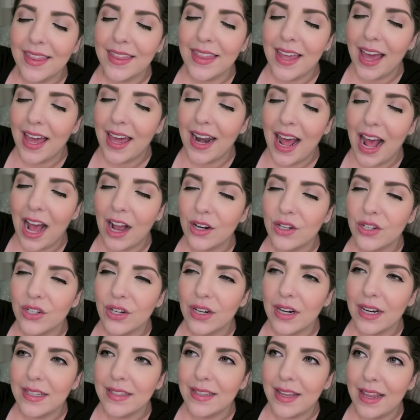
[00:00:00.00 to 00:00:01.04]
that
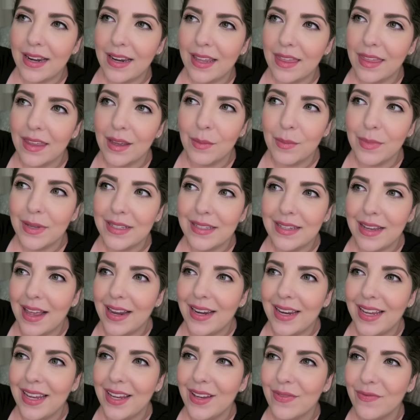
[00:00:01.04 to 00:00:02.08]
actor as anything but
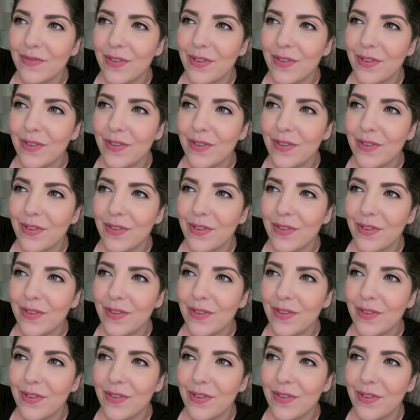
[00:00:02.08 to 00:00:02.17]
Denny